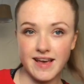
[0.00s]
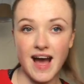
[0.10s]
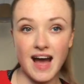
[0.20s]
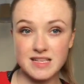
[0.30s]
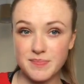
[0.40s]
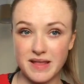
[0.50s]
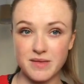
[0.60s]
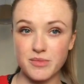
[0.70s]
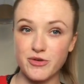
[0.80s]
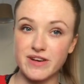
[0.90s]
As Beth and
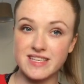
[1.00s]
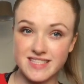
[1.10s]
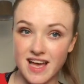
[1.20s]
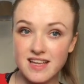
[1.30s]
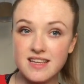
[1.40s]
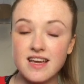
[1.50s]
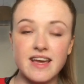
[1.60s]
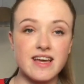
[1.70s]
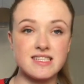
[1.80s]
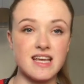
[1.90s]
Maria said,
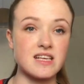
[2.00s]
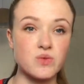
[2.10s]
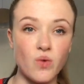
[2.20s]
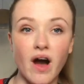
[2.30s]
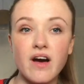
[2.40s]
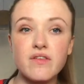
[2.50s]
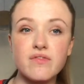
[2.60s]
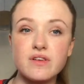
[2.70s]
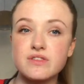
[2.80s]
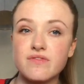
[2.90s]
it takes a while for
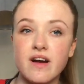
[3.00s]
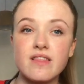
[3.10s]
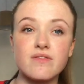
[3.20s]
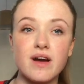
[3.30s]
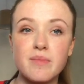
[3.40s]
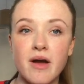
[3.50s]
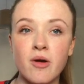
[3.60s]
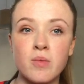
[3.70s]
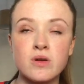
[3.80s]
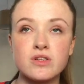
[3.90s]
you to find the right pair
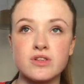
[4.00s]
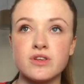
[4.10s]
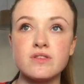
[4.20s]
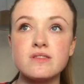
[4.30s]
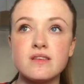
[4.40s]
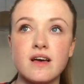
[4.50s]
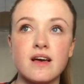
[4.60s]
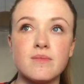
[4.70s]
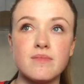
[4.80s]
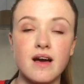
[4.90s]
of pointe shoes.
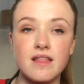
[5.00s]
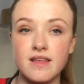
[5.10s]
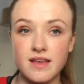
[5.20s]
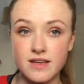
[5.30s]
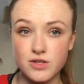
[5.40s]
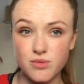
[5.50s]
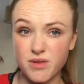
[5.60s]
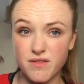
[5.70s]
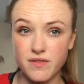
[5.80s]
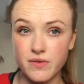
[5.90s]
I think it took me
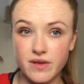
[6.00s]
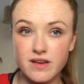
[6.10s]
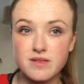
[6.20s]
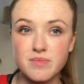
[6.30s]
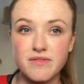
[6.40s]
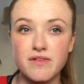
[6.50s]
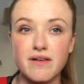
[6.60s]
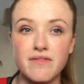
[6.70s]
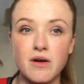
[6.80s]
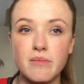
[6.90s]
a few years before I
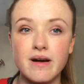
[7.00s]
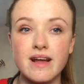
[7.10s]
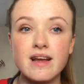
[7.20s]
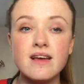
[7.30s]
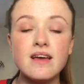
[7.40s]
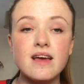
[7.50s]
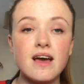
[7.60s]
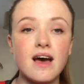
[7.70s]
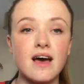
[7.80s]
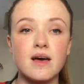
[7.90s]
found mine.
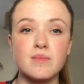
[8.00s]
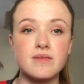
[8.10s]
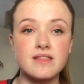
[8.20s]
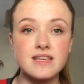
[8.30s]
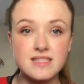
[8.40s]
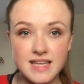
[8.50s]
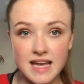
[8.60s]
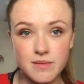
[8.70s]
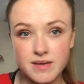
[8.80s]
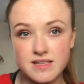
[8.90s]
These are Gainer
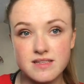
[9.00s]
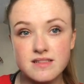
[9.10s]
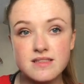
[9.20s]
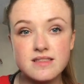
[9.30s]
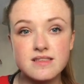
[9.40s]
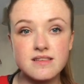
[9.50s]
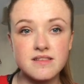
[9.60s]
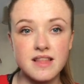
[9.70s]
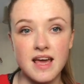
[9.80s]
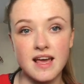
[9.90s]
Mindens.
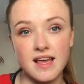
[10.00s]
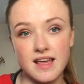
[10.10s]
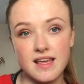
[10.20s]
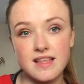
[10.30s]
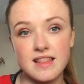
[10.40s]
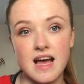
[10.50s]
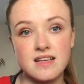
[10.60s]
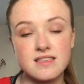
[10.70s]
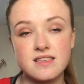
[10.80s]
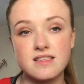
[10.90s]
They
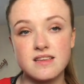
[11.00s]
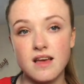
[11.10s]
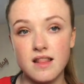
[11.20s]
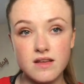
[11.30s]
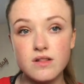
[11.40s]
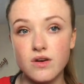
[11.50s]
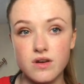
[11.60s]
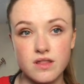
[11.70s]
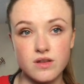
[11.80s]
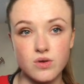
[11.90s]
last a little longer
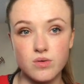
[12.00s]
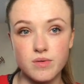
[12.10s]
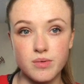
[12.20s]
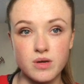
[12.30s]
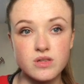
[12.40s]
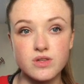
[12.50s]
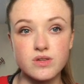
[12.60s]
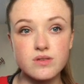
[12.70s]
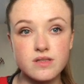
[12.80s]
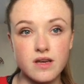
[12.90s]
than normal pointe
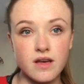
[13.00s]
shoes,